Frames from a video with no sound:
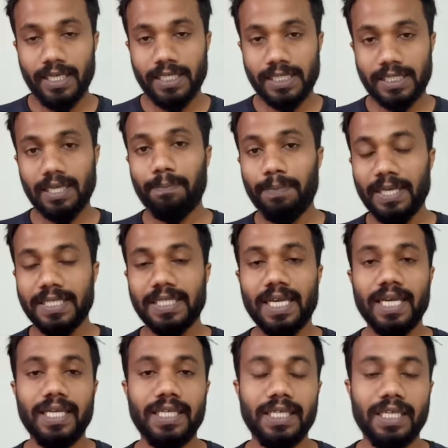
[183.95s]
Supply
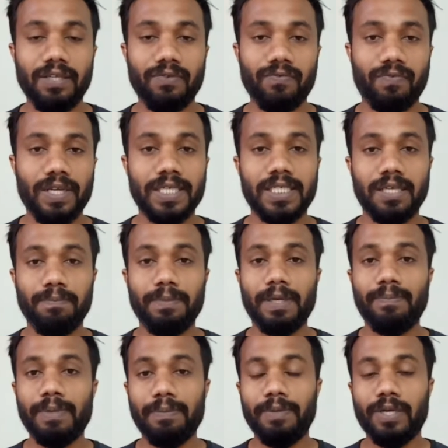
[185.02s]
side inflation
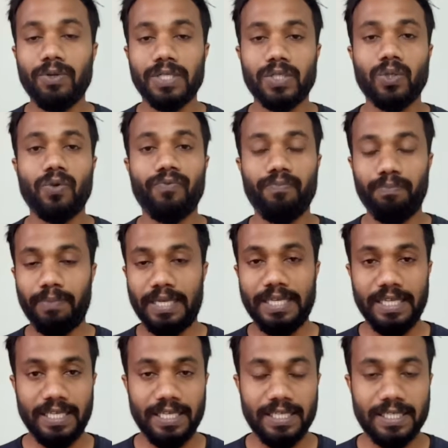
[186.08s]
may be because of
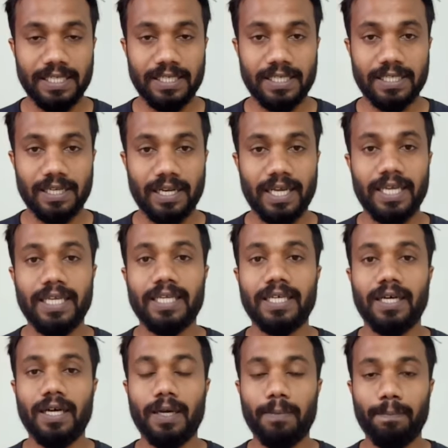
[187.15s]
many reasons, like
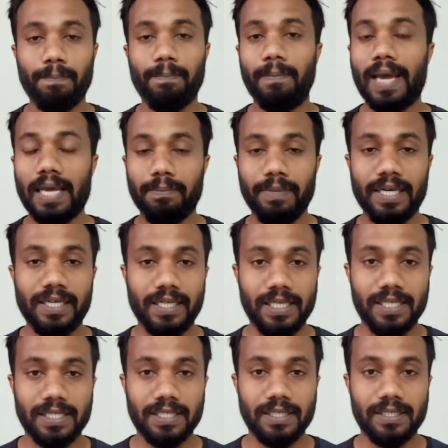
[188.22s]
man-made
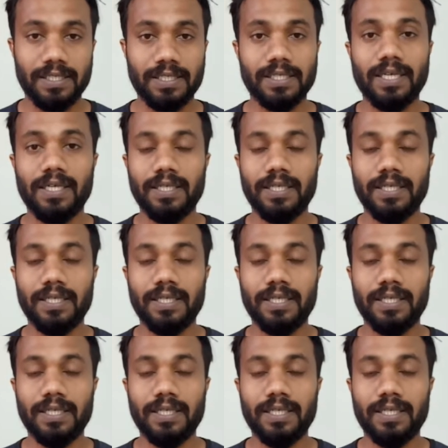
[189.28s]
reasons